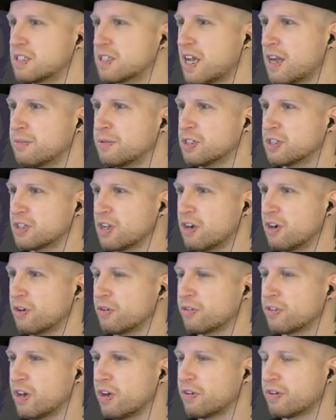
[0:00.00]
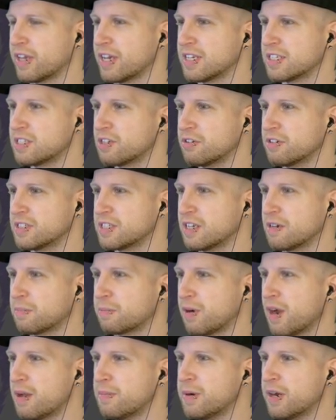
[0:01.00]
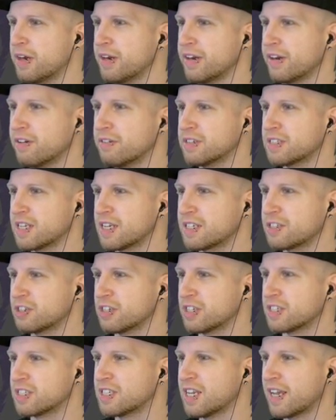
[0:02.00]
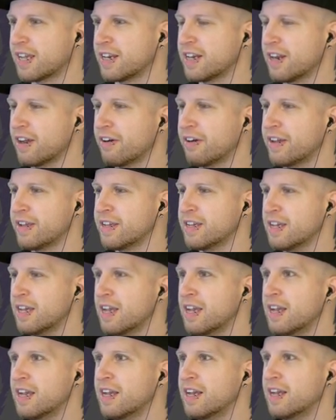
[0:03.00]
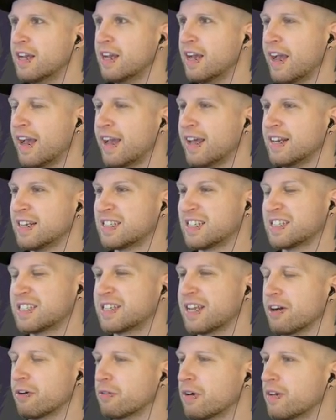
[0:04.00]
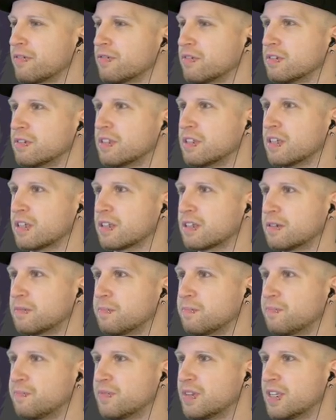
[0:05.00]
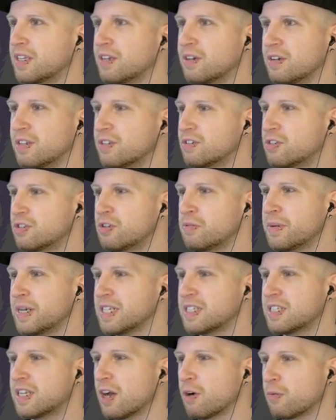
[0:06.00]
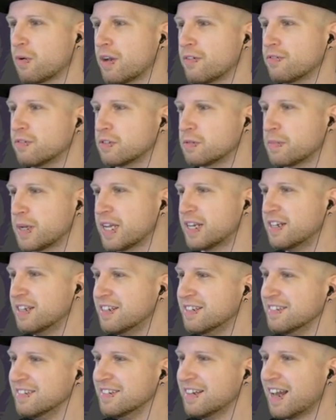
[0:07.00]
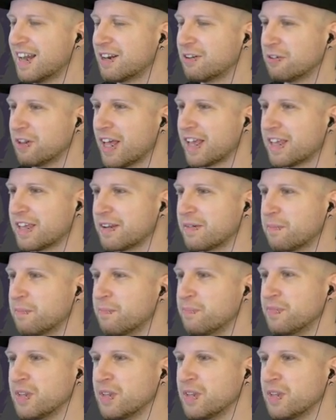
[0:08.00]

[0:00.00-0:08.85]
Skyburner's Oath. Okay, so is it a primary? No, it's actually a secondary. And it's a scout rifle. Ugh. There's too many scout rifles, man. I don't like it.